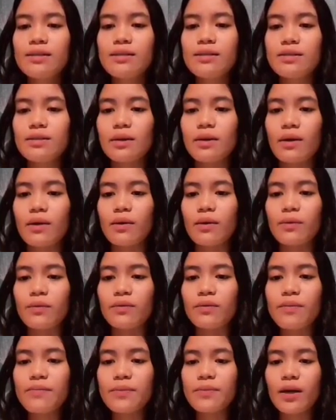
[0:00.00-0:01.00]
So
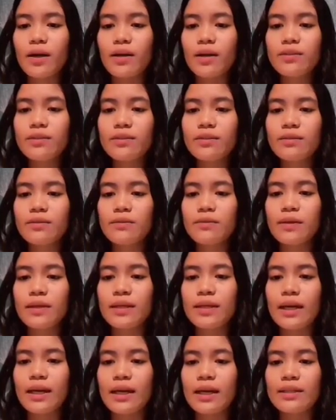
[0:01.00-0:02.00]
from that we
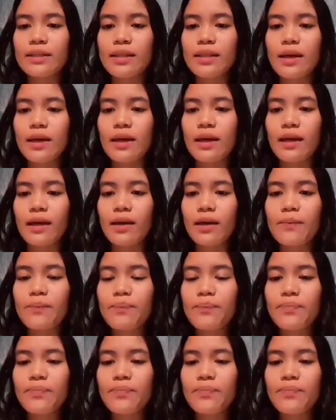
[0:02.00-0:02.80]
get the